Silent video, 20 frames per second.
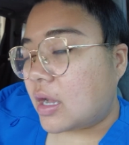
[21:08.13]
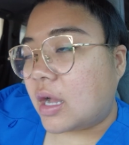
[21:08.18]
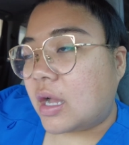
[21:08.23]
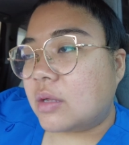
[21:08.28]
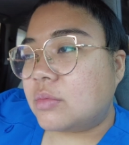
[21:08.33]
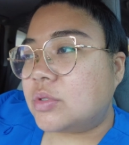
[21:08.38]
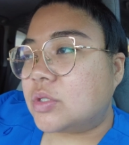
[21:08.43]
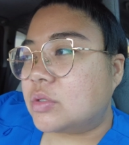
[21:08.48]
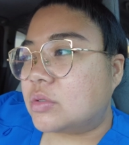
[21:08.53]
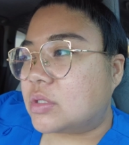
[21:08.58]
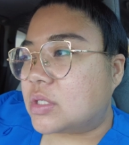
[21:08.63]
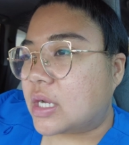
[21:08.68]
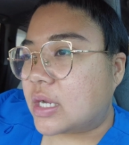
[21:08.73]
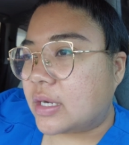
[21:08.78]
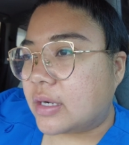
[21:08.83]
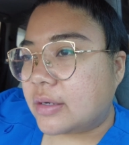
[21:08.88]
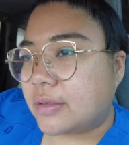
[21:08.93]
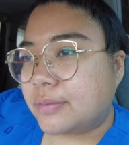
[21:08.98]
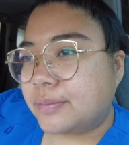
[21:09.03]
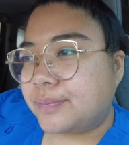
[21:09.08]
I'm so
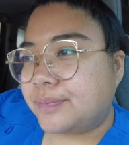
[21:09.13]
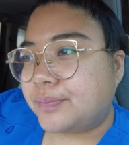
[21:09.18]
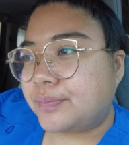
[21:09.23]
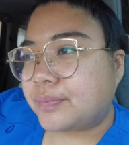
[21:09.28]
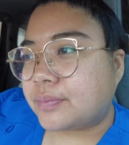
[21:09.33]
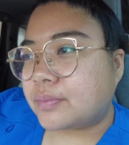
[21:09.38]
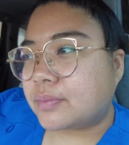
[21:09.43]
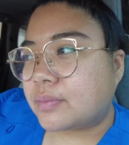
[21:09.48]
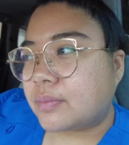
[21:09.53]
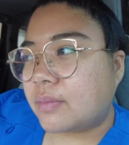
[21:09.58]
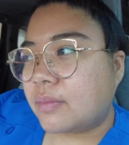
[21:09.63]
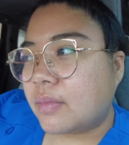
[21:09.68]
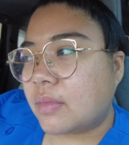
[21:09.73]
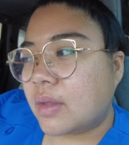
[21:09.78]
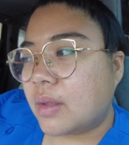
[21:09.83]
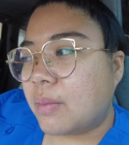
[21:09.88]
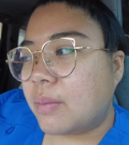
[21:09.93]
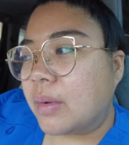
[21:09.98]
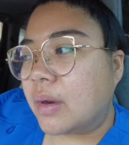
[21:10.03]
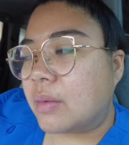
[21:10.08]
tired,
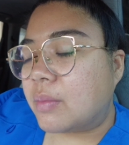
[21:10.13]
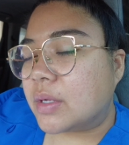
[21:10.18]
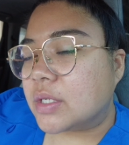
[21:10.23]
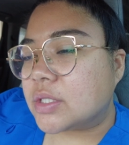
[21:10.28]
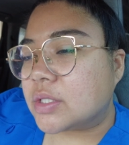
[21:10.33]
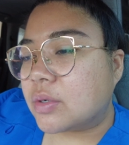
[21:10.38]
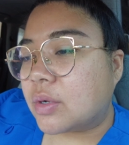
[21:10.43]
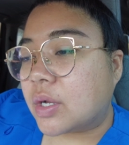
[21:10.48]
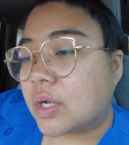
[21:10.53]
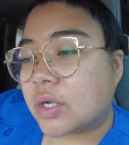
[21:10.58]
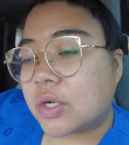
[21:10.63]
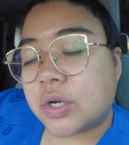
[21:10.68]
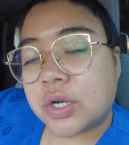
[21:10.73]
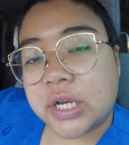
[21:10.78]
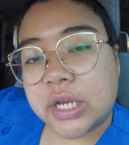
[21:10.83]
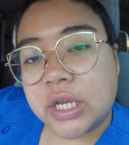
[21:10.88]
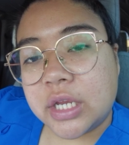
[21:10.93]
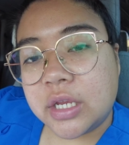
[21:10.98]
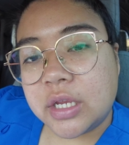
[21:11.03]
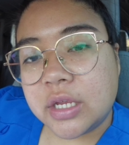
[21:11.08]
but I'm also
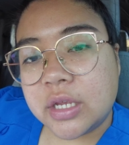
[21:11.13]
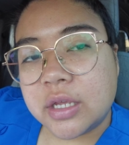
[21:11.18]
hungry.